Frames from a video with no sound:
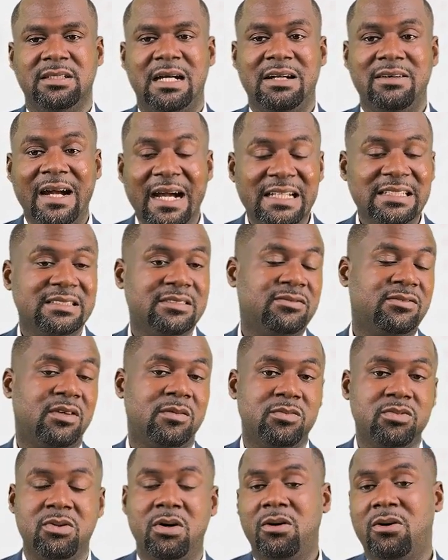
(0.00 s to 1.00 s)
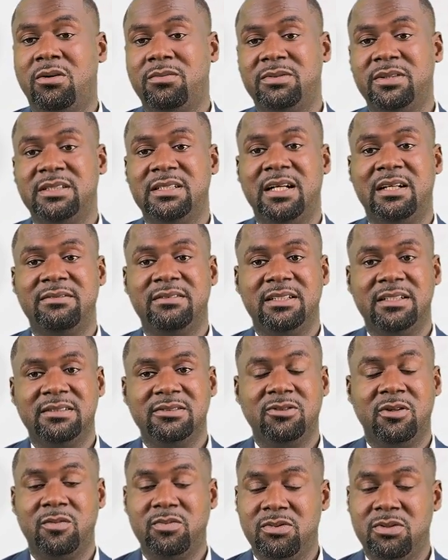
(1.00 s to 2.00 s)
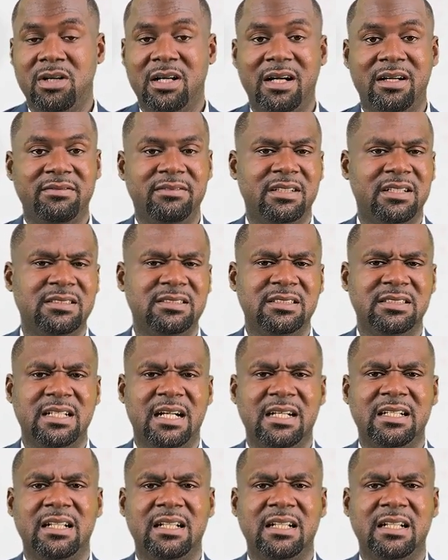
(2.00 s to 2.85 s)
arising from poor corporate governance or poor governance.